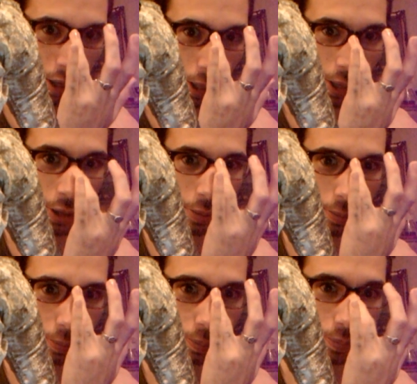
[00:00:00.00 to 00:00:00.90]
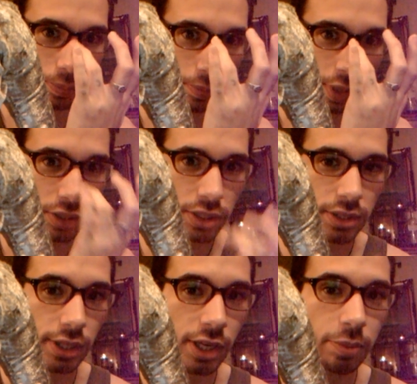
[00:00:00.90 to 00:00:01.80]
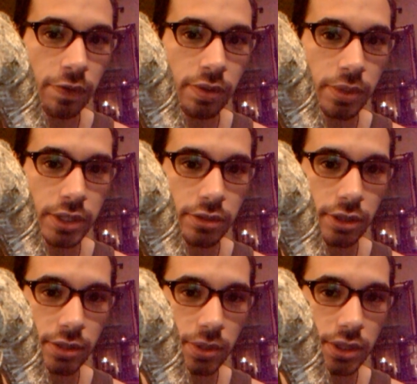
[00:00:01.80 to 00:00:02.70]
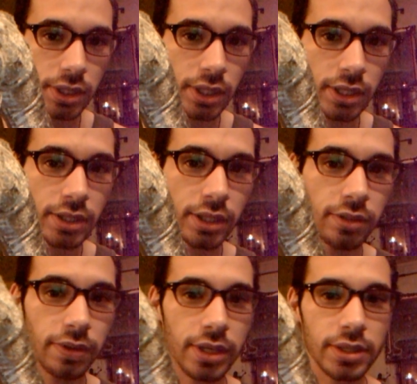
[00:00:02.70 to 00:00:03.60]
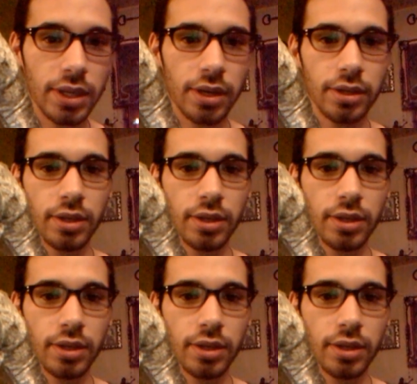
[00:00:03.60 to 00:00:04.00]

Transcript: And she's the keeper of the mysteries, which the key signifies that.